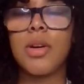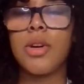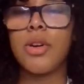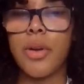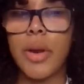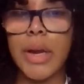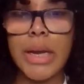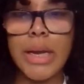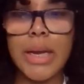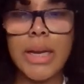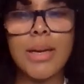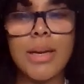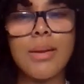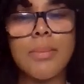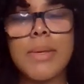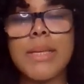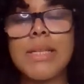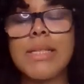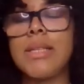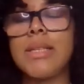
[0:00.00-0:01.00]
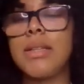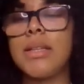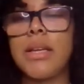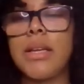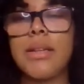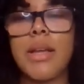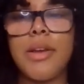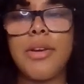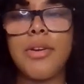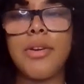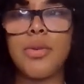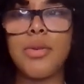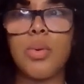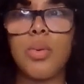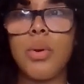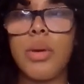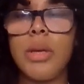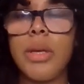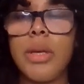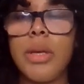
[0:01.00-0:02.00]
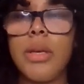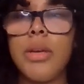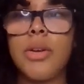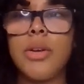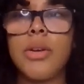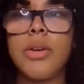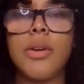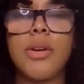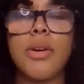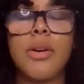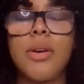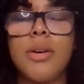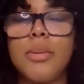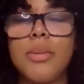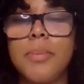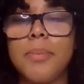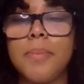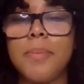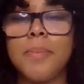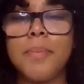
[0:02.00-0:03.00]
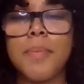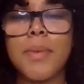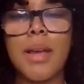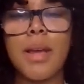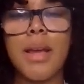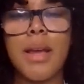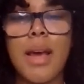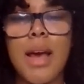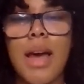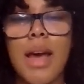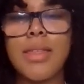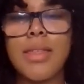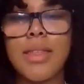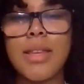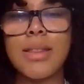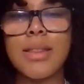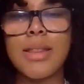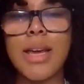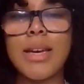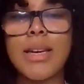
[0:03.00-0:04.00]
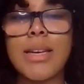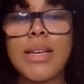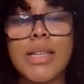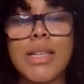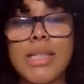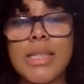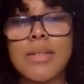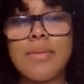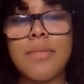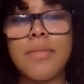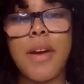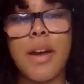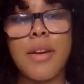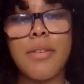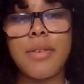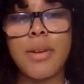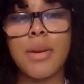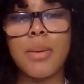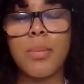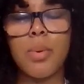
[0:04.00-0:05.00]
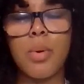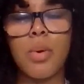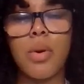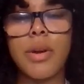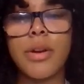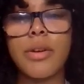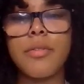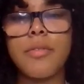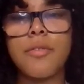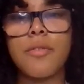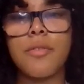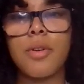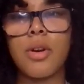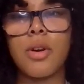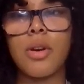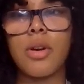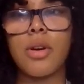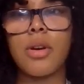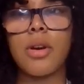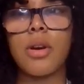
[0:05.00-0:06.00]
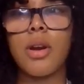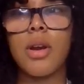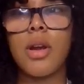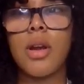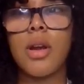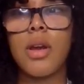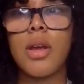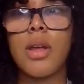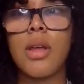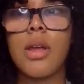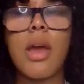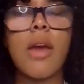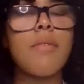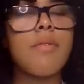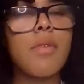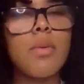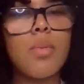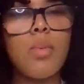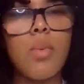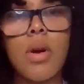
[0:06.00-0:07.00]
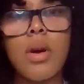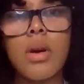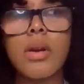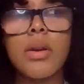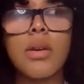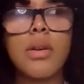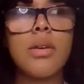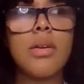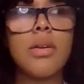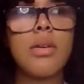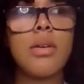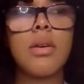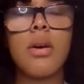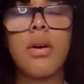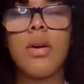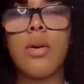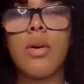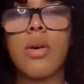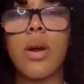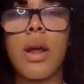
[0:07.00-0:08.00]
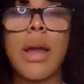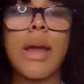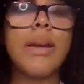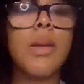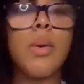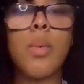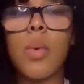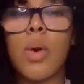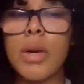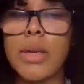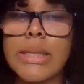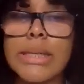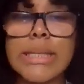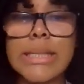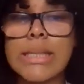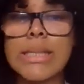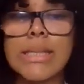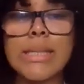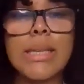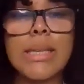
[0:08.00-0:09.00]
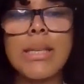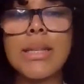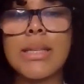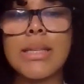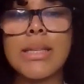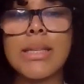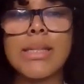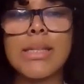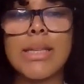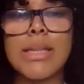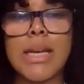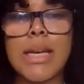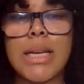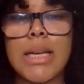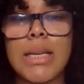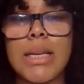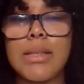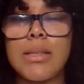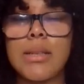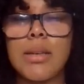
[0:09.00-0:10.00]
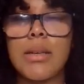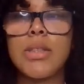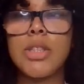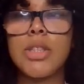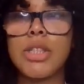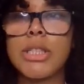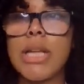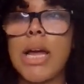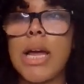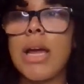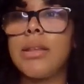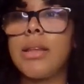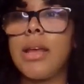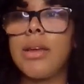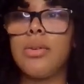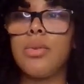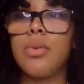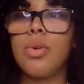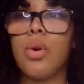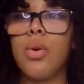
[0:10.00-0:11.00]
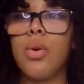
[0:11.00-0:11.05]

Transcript: great and amazing thing that you're doing here. I think that it is very important for everyone or anyone to see this and to understand that,